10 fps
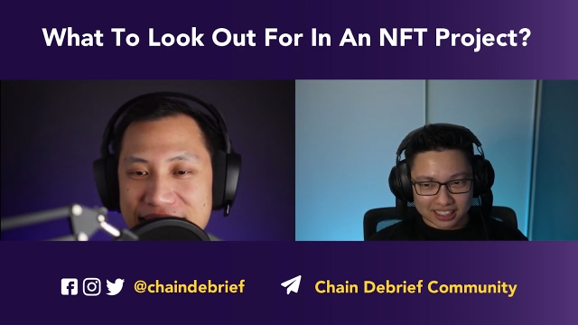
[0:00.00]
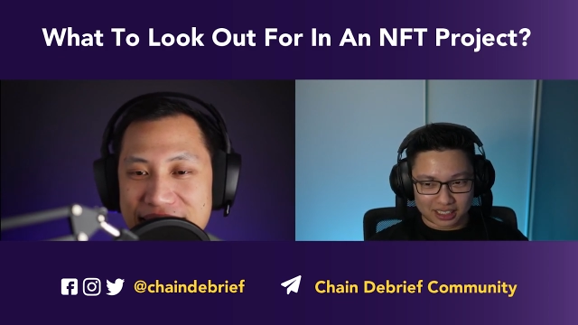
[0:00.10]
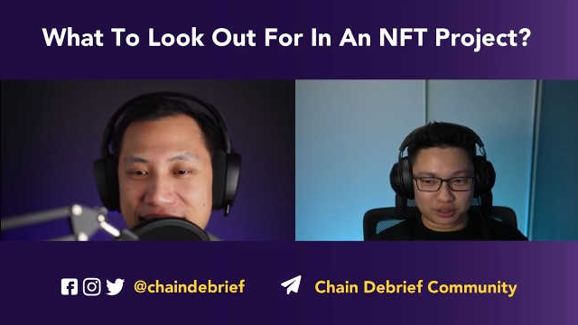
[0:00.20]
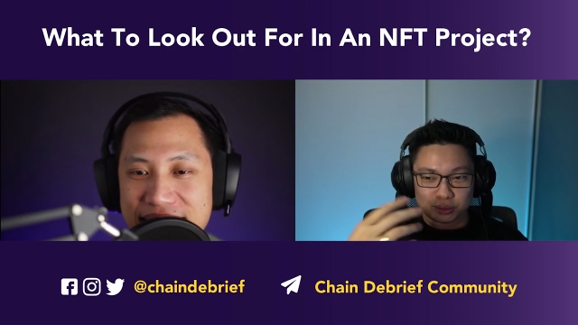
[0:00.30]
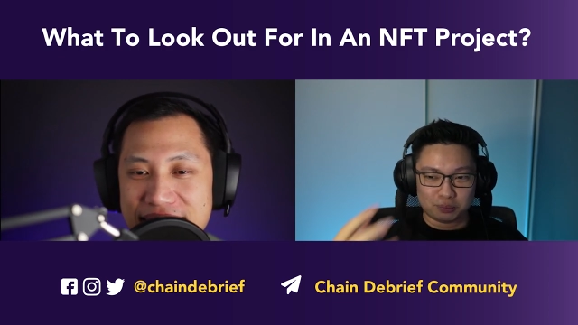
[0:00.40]

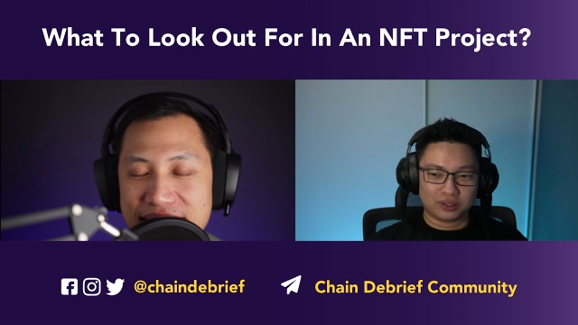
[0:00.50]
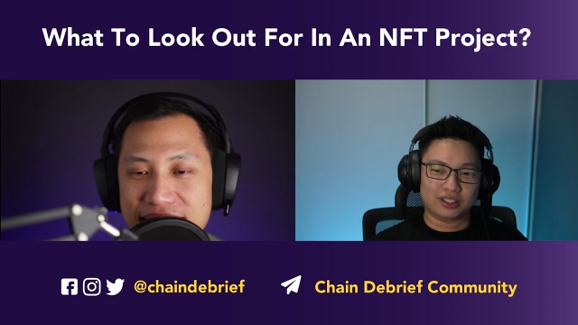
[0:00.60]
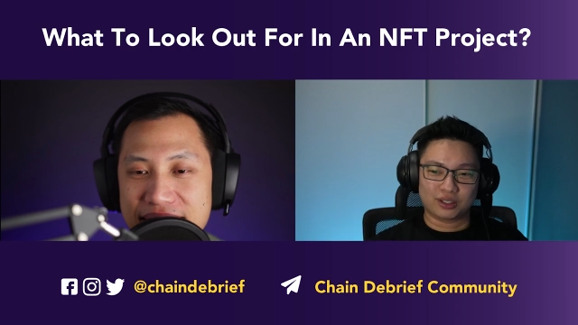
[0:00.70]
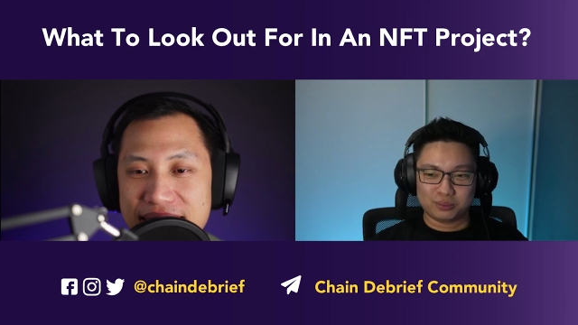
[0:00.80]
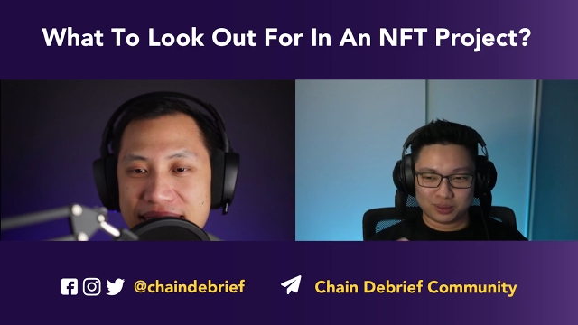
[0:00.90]
Speaker 1: they're trying to build
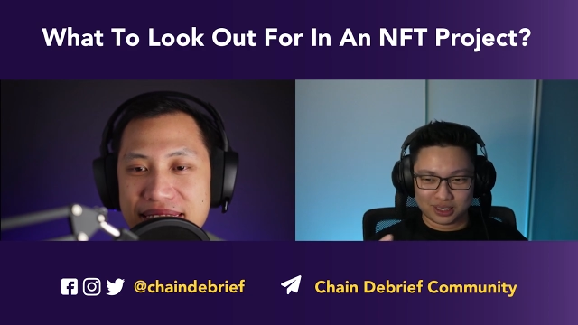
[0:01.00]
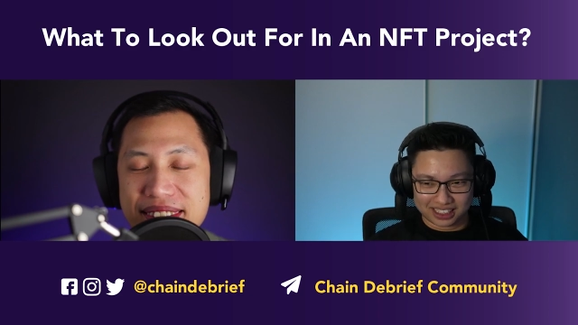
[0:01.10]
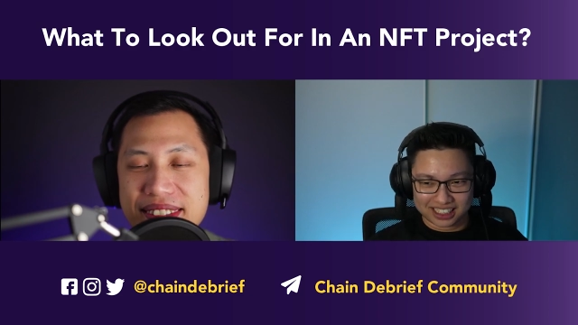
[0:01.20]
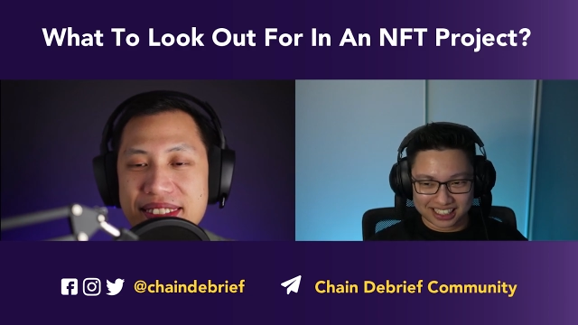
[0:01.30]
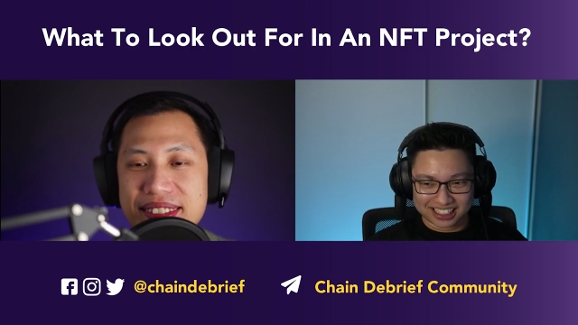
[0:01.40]
a
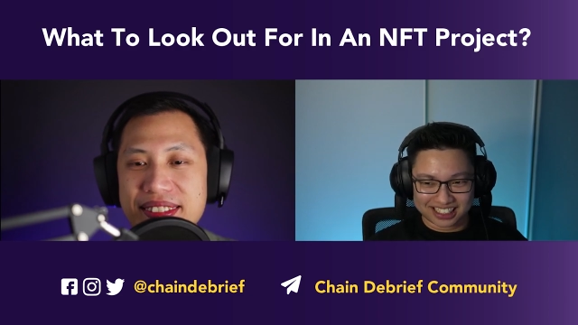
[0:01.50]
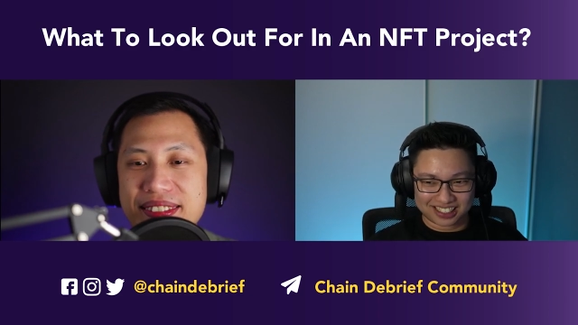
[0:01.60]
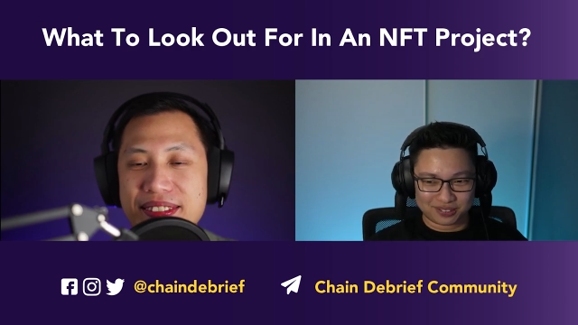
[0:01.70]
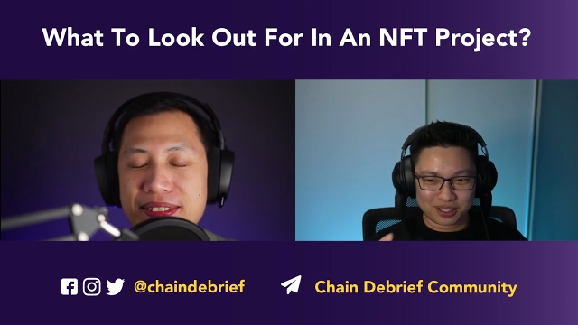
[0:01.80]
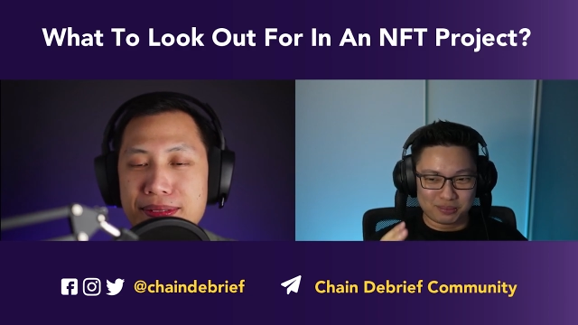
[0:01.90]
community.
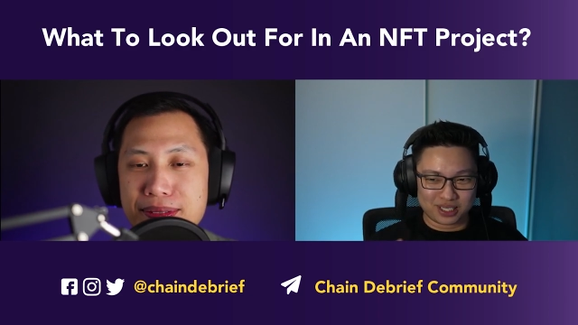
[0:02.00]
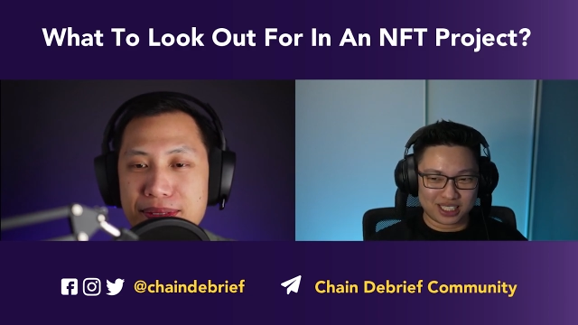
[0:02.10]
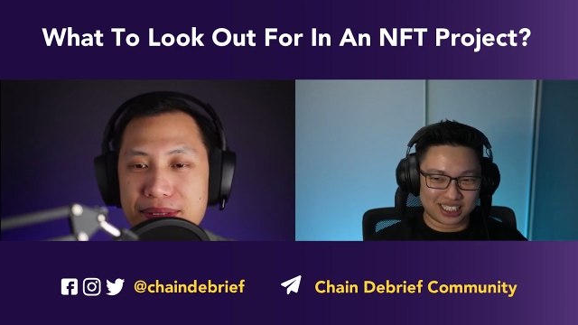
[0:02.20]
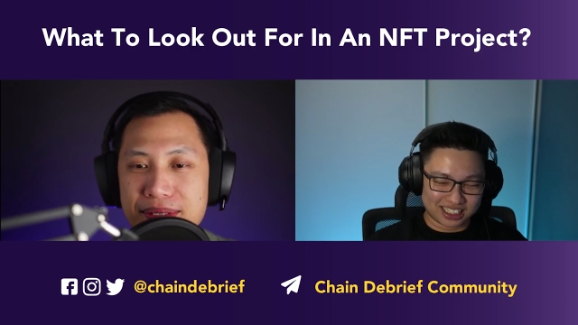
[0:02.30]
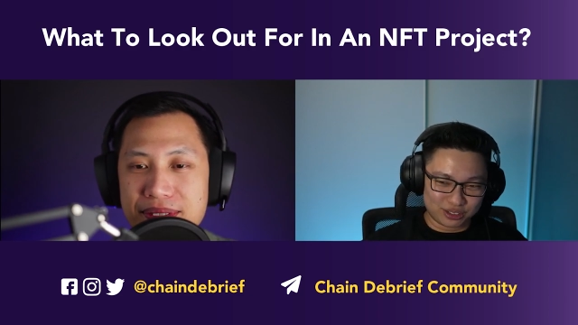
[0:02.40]
What it
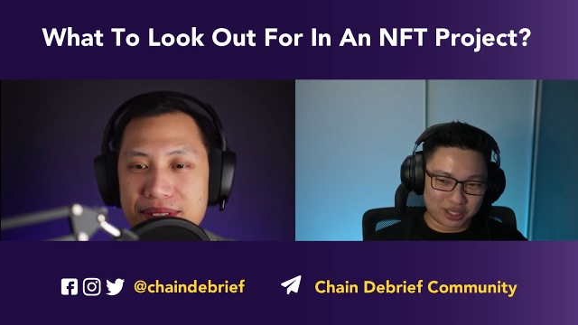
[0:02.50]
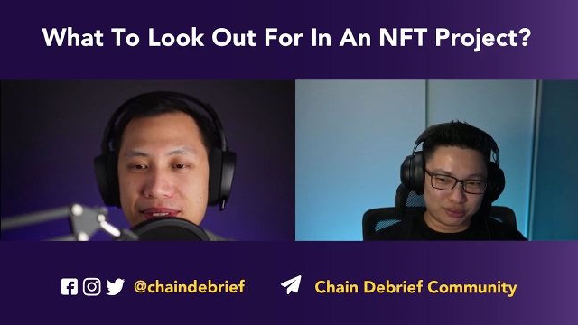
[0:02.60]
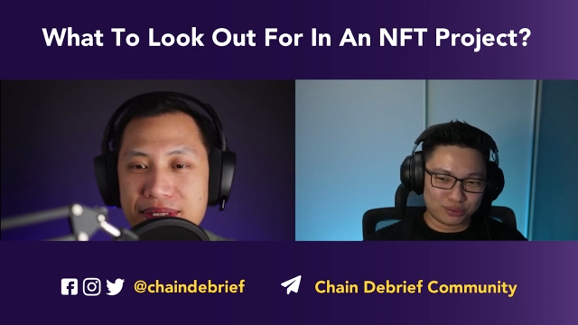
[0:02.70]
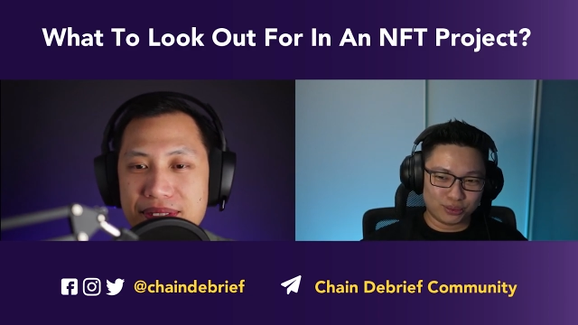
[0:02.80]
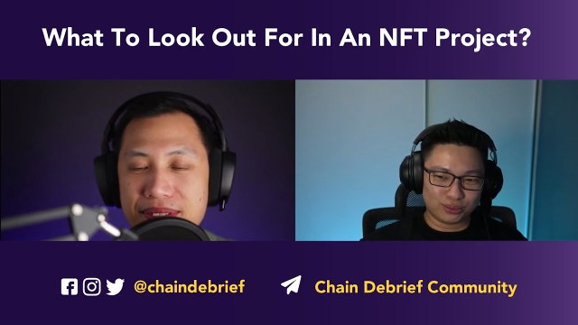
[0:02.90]
means is that you
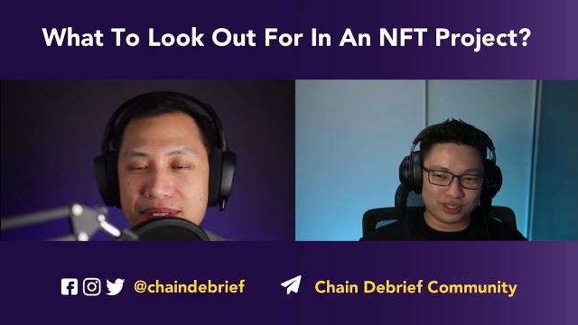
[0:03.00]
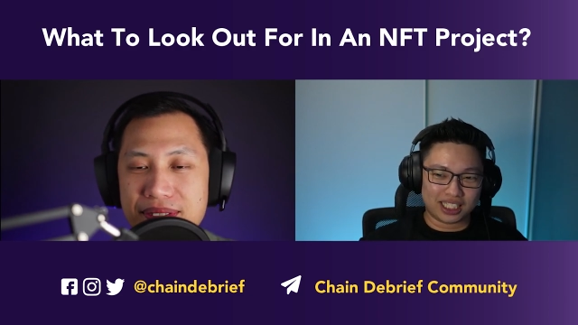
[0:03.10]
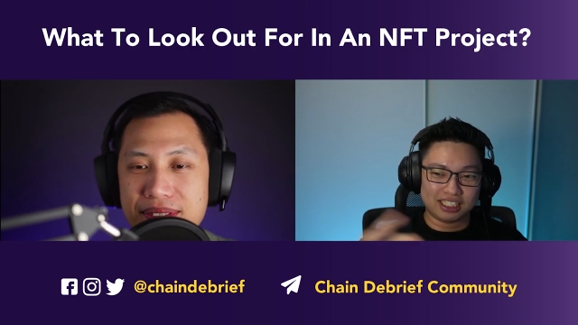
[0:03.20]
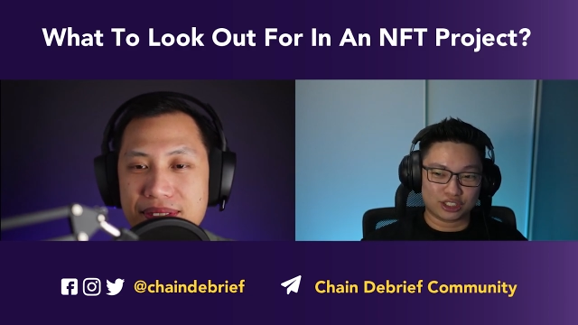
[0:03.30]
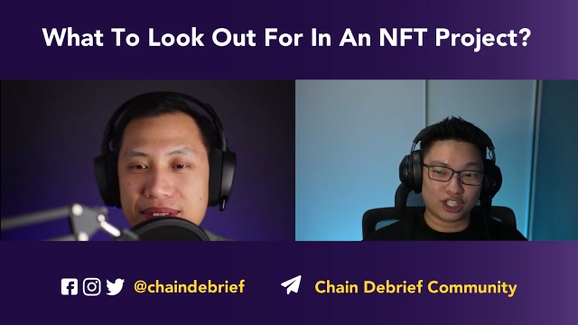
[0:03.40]
have to go to
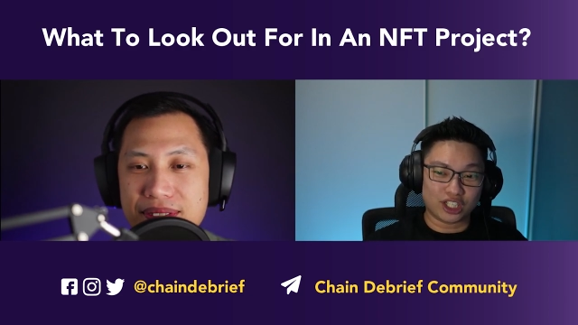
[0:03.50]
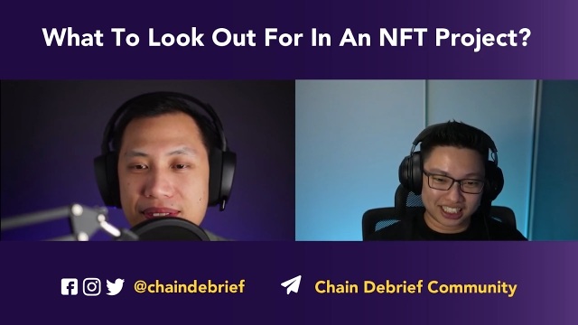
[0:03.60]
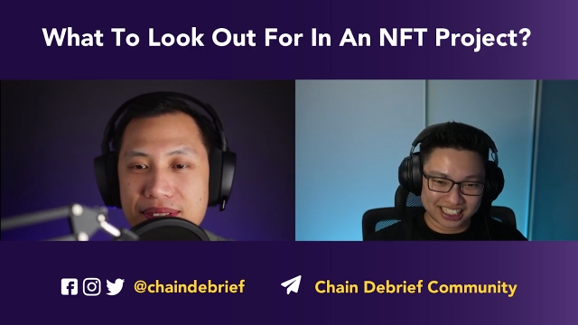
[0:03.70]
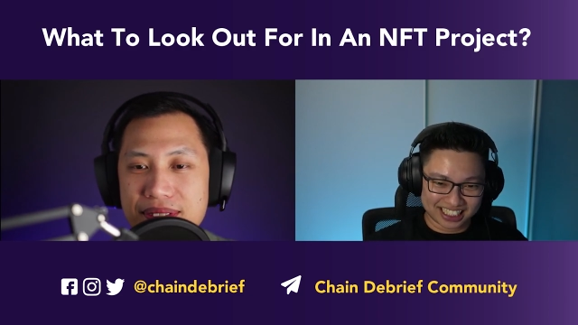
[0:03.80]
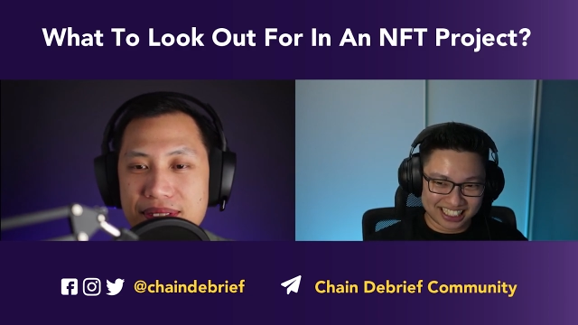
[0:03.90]
their Discord
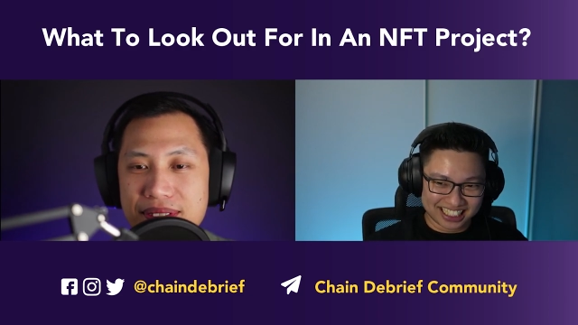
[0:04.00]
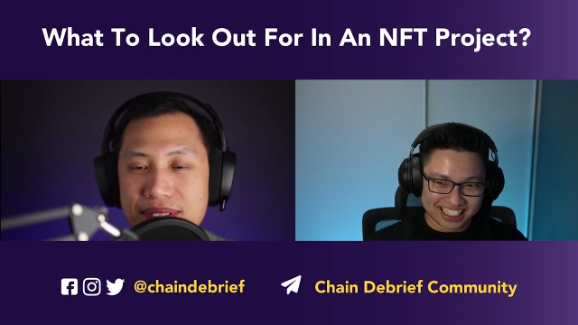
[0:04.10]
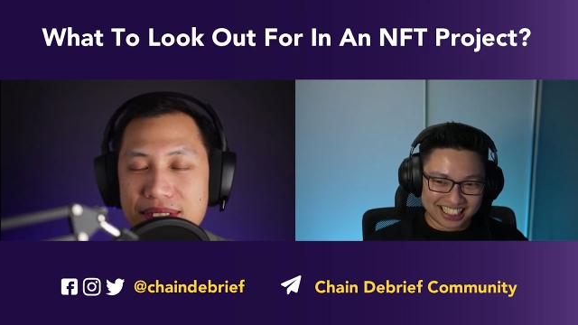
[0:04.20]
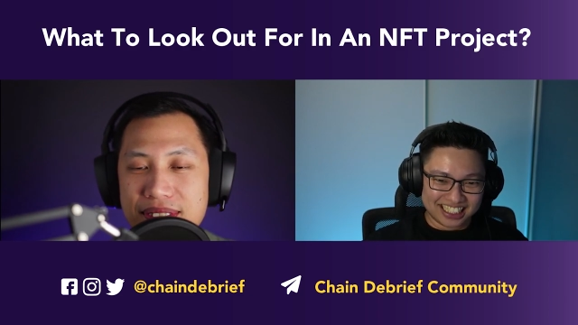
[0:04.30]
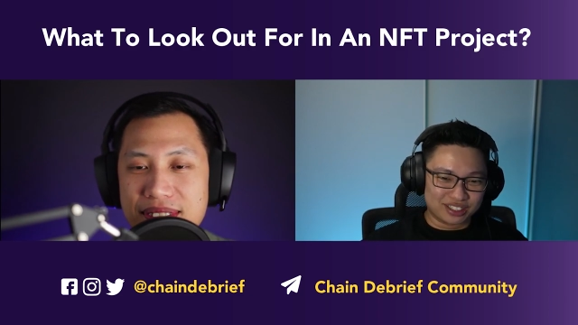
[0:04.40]

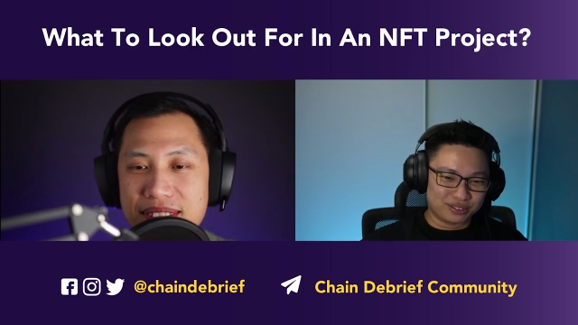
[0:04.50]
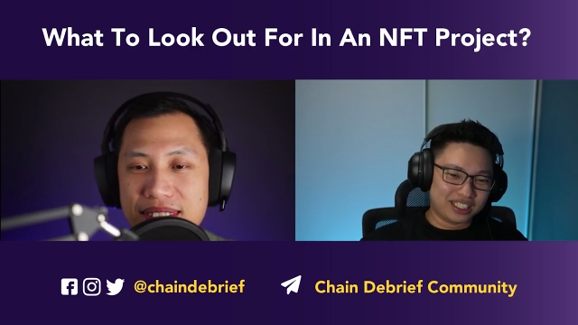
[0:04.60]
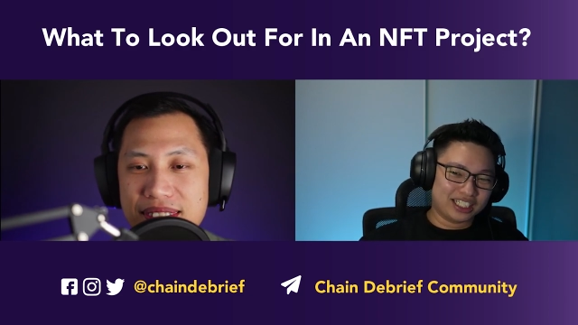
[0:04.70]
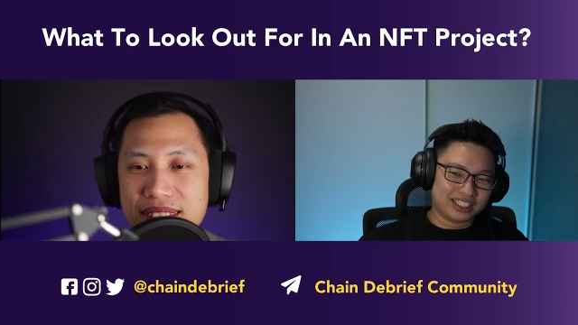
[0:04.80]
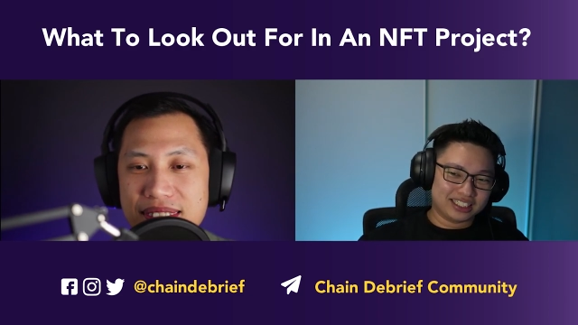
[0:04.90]
to
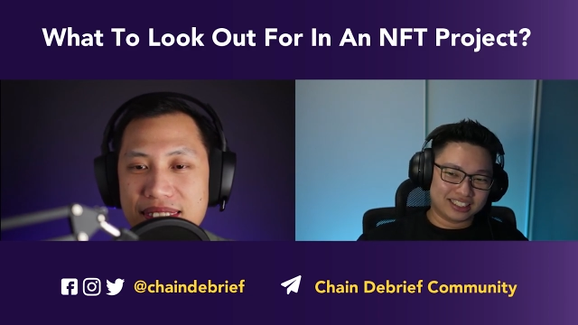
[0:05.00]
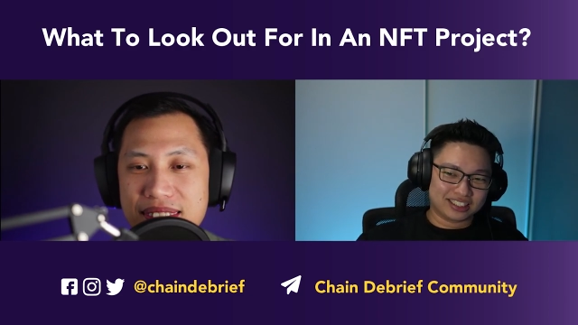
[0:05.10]
like